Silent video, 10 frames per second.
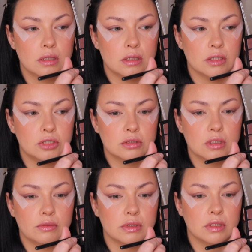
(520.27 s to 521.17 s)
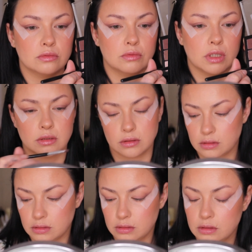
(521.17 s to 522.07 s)
Let's just go with this one.
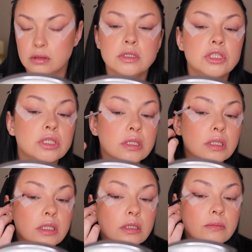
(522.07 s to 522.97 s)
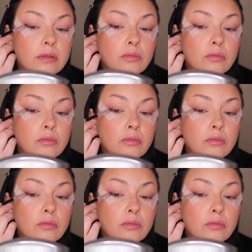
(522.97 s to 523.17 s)
Just a little bit